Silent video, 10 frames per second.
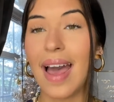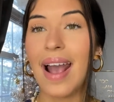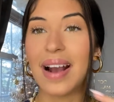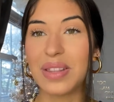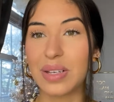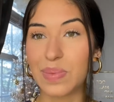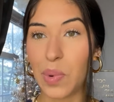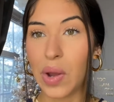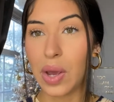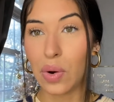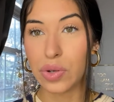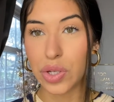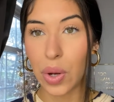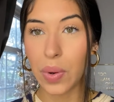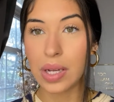at this point
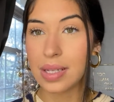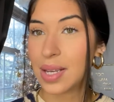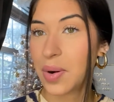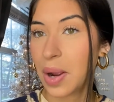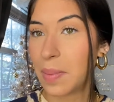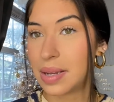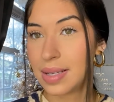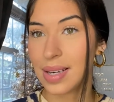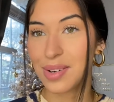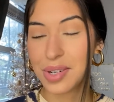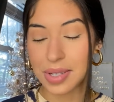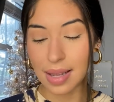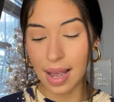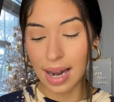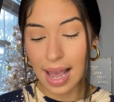also consider it my signature
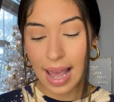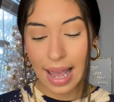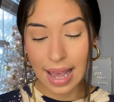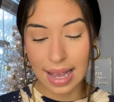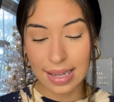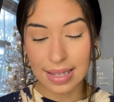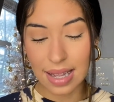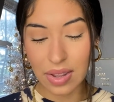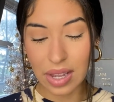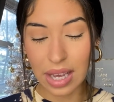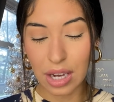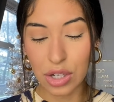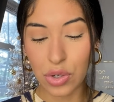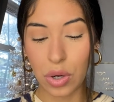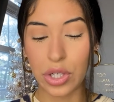scent, is the
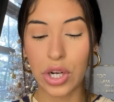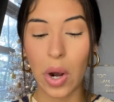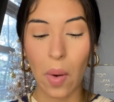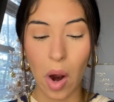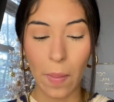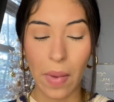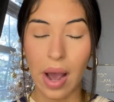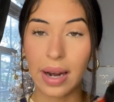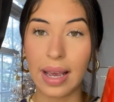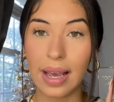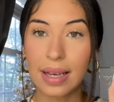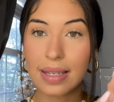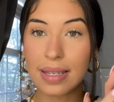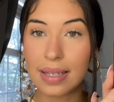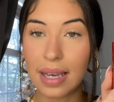Giorgio Armani
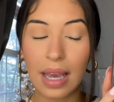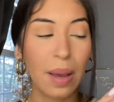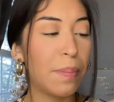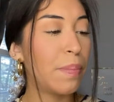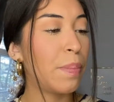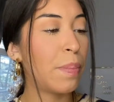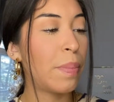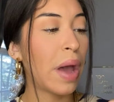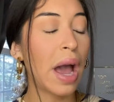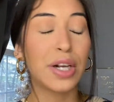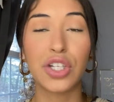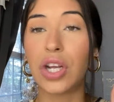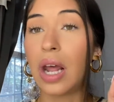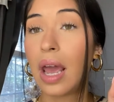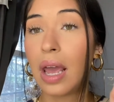C
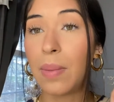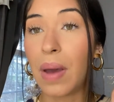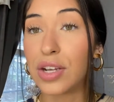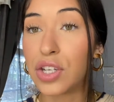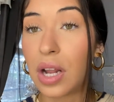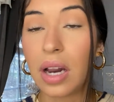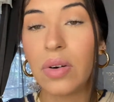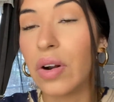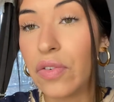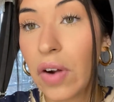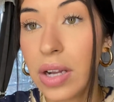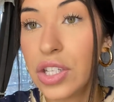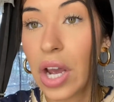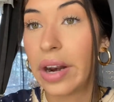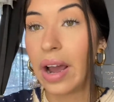Passion, I don't know
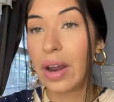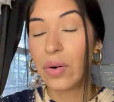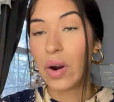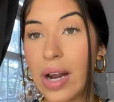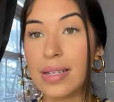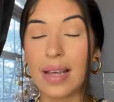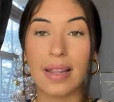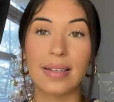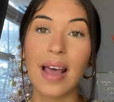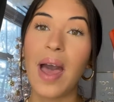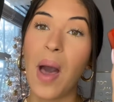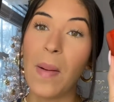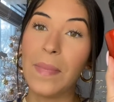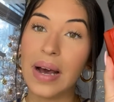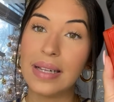French, I don't know say this,
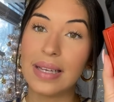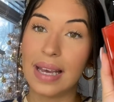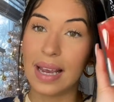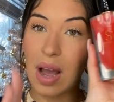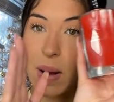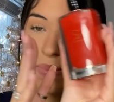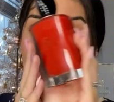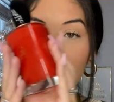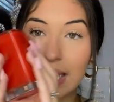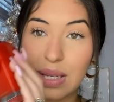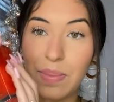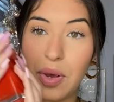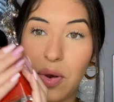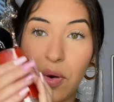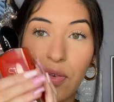but it comes in this
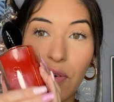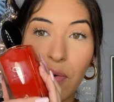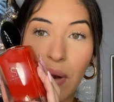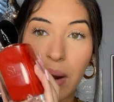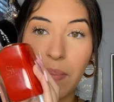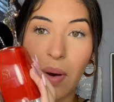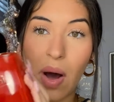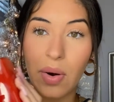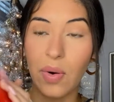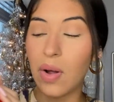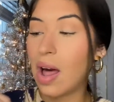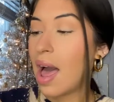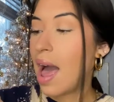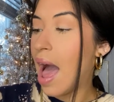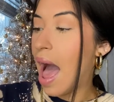beautiful red bottle.
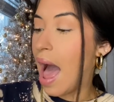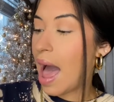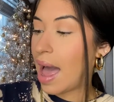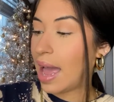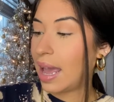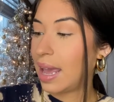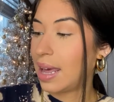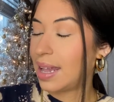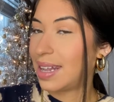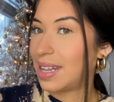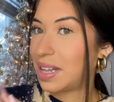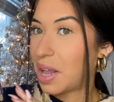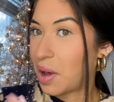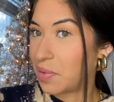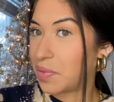I
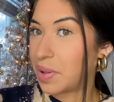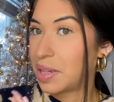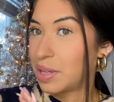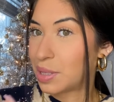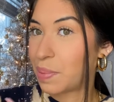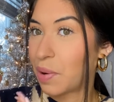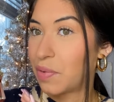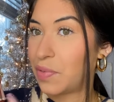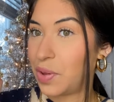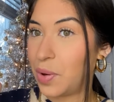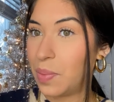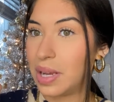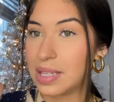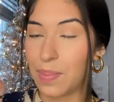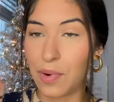love this perfume.
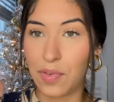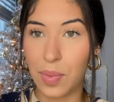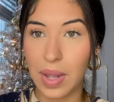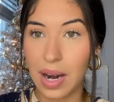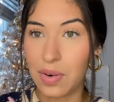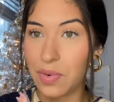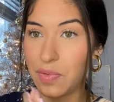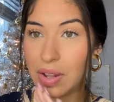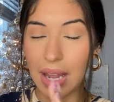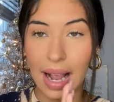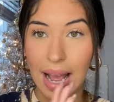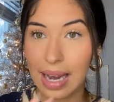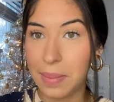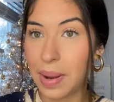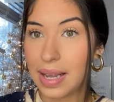It's a perfume that I don't feel like
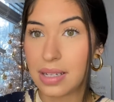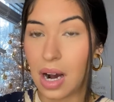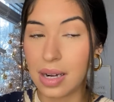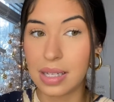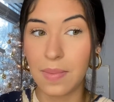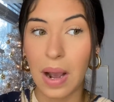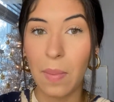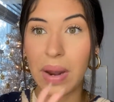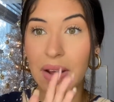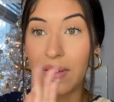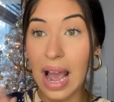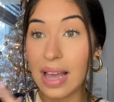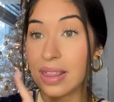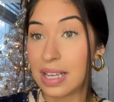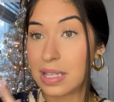anybody talks about, but I've
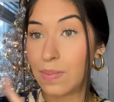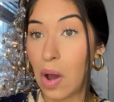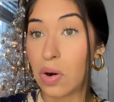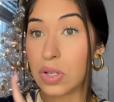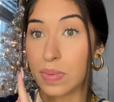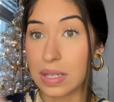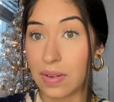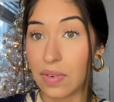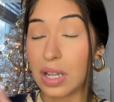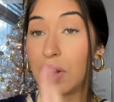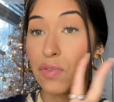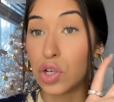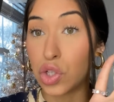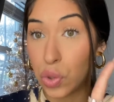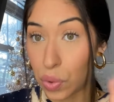had this bottle specifically for
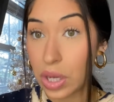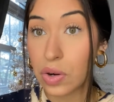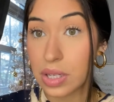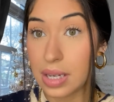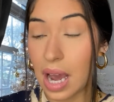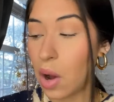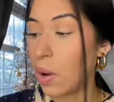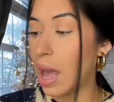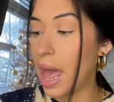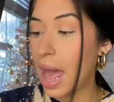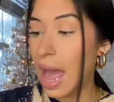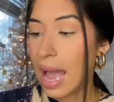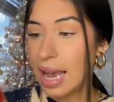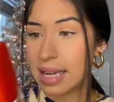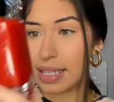2 years now,
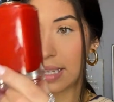and